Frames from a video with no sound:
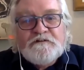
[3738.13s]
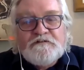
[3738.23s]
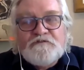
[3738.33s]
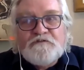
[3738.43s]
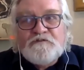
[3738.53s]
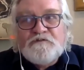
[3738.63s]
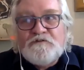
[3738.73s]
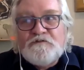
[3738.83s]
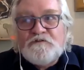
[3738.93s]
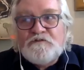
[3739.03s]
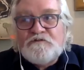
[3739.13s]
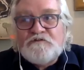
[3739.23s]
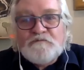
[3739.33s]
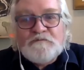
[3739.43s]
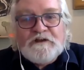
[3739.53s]
to
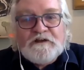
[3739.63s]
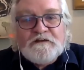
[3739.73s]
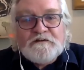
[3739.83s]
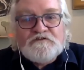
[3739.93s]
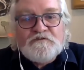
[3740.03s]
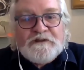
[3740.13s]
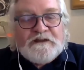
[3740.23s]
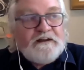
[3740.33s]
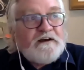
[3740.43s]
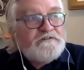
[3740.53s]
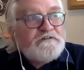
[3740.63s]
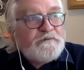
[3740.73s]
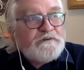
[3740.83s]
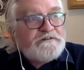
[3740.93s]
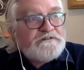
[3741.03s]
to be uh, to be allowed to
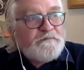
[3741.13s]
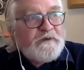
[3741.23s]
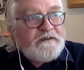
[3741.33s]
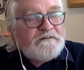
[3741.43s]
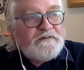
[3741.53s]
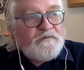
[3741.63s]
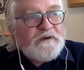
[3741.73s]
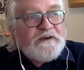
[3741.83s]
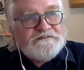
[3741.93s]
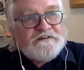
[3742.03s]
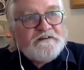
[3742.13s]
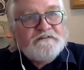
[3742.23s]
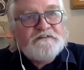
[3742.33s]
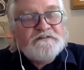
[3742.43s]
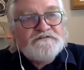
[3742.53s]
participate in ways
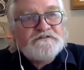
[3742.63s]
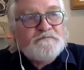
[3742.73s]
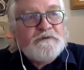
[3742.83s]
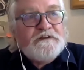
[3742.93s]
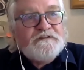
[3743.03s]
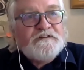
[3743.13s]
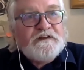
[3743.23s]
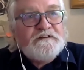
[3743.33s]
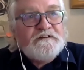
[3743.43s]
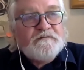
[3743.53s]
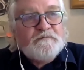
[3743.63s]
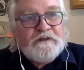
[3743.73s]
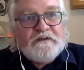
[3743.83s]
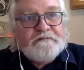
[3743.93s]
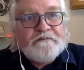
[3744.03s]
other than just being seen as
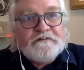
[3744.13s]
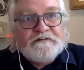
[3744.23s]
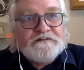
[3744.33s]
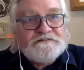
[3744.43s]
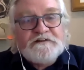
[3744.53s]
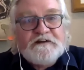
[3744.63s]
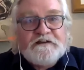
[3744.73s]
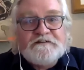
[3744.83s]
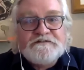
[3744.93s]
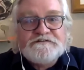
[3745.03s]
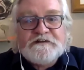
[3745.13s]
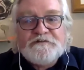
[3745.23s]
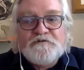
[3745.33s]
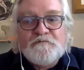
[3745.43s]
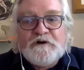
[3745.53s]
being the designated
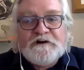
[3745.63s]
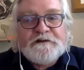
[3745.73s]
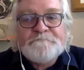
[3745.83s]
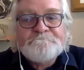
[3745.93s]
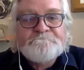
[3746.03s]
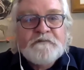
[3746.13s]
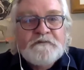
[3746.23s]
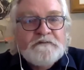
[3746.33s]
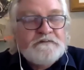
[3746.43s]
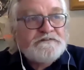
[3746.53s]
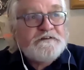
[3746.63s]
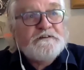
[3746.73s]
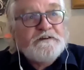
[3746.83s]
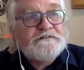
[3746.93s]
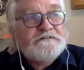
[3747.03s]
single buyer. So
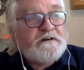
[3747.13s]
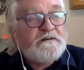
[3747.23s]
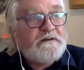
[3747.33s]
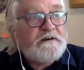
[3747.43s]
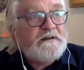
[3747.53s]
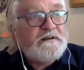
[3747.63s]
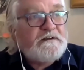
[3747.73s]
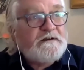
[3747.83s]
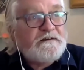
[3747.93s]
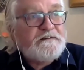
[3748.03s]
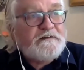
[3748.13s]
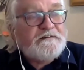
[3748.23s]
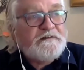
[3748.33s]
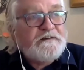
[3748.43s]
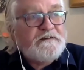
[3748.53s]
yes, I I I,
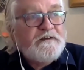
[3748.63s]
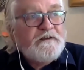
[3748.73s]
think